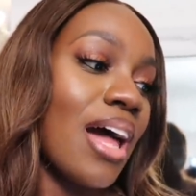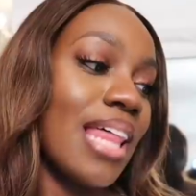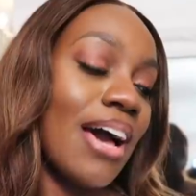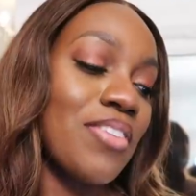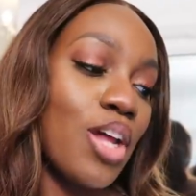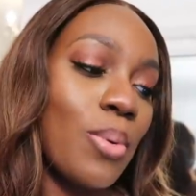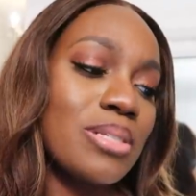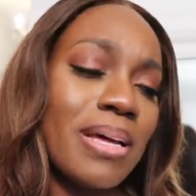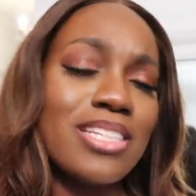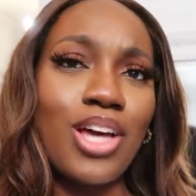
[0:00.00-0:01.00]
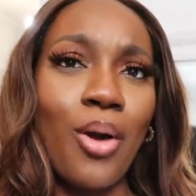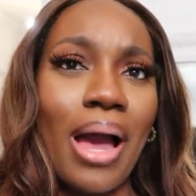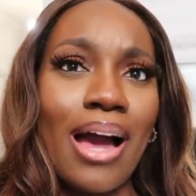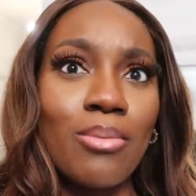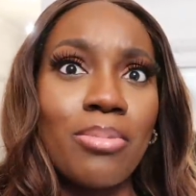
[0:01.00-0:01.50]
that video was meant to go
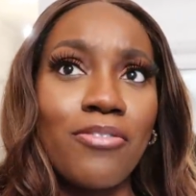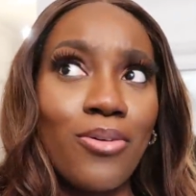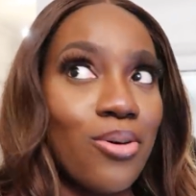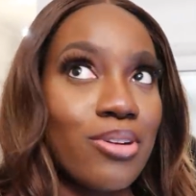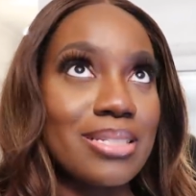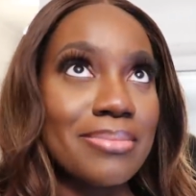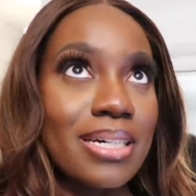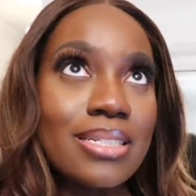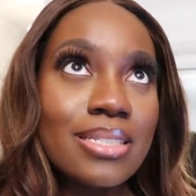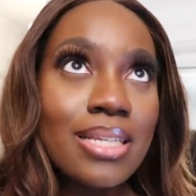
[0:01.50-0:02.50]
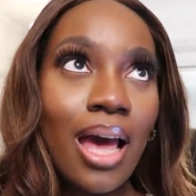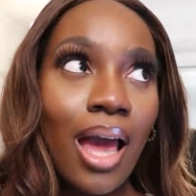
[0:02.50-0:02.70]
out before Christmas,